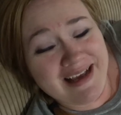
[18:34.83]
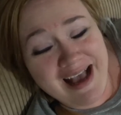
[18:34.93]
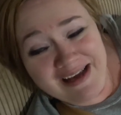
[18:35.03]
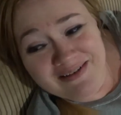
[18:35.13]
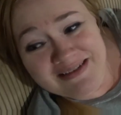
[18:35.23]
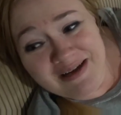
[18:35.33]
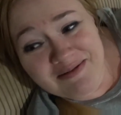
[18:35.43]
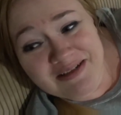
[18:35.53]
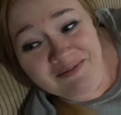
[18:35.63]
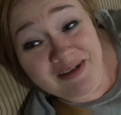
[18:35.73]
I ain't gonna say
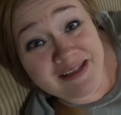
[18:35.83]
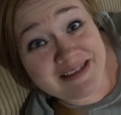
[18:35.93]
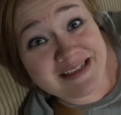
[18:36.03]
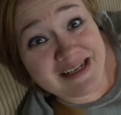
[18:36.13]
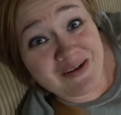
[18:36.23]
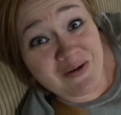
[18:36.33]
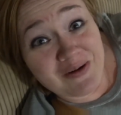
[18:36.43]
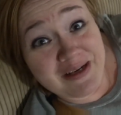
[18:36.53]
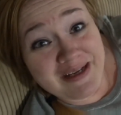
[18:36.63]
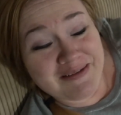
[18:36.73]
what she really said,
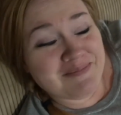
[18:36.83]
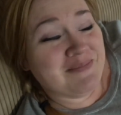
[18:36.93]
called it.